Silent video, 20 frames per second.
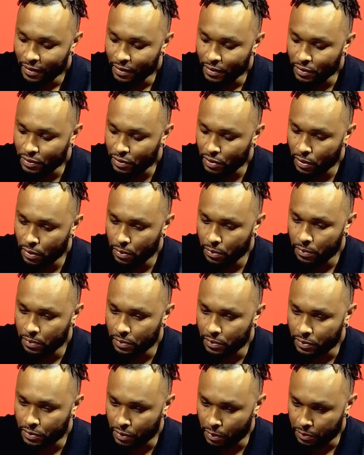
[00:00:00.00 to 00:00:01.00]
So
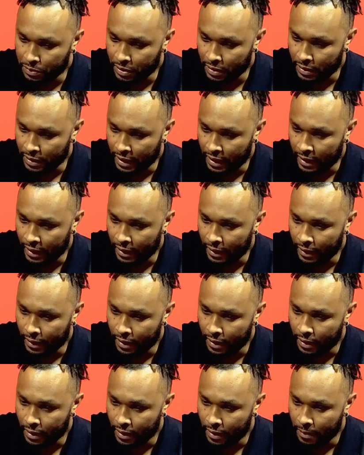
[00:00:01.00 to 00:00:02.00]
today,
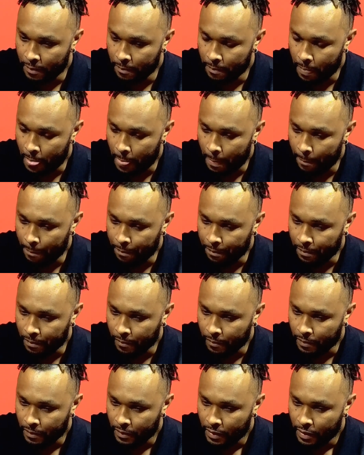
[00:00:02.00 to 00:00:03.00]

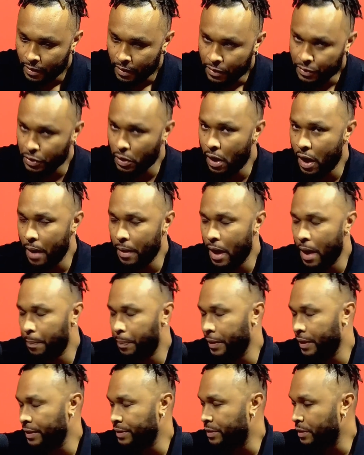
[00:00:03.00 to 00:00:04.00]
so I'll
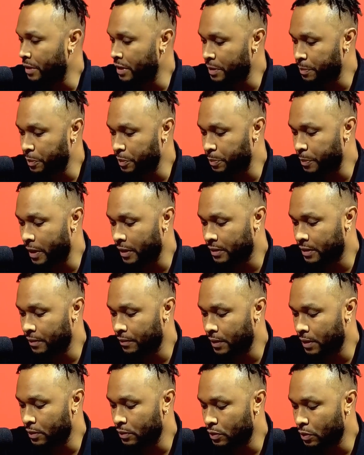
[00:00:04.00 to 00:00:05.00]
put it into this perspective.
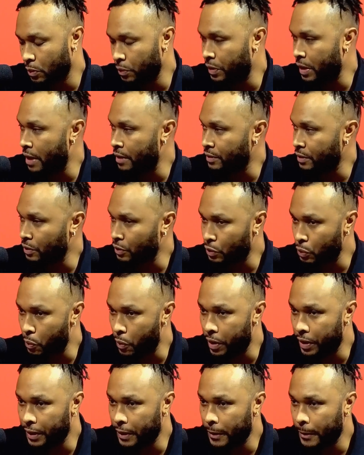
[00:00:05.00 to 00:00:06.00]
In
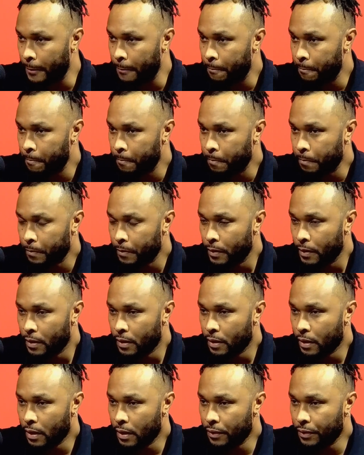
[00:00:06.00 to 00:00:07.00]
2020,
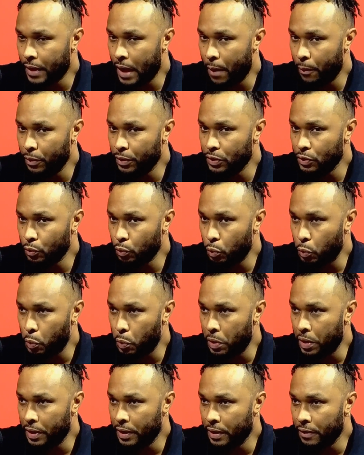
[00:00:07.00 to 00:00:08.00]
that was
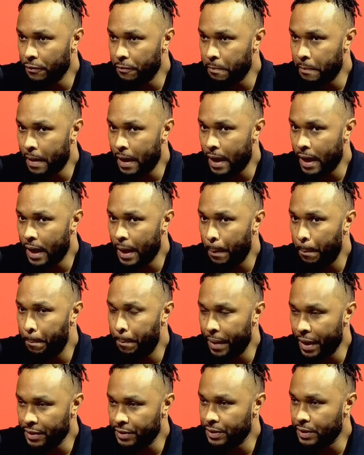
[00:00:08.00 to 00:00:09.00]
one of my
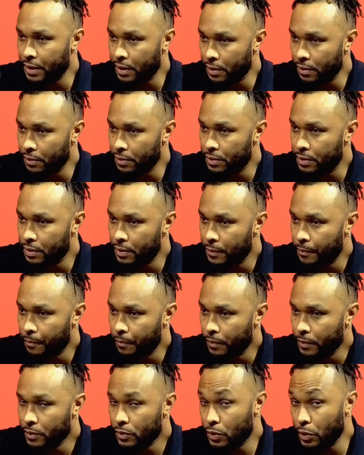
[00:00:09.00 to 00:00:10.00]
best years.
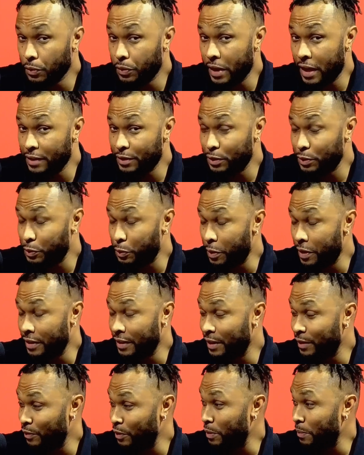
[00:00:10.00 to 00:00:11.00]

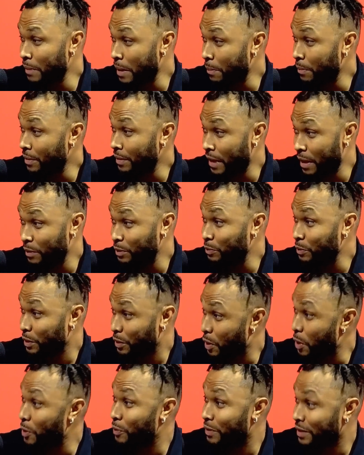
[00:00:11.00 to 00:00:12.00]
2020, if you remember, that was when
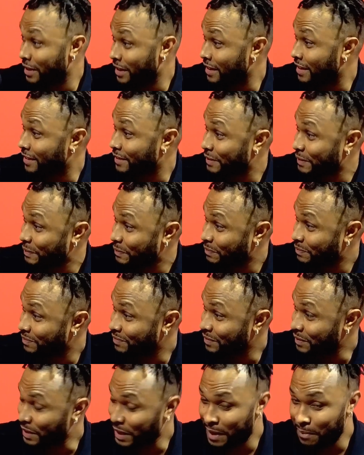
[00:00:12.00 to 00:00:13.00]
COVID hit.
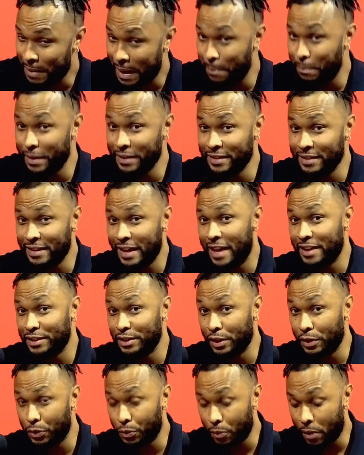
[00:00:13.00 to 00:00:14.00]
Okay, my business
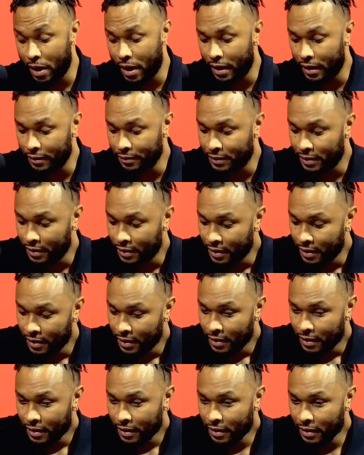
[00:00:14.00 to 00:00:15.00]
actually thrived.
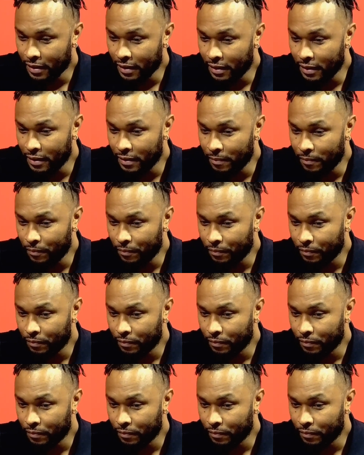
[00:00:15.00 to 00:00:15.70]
Um,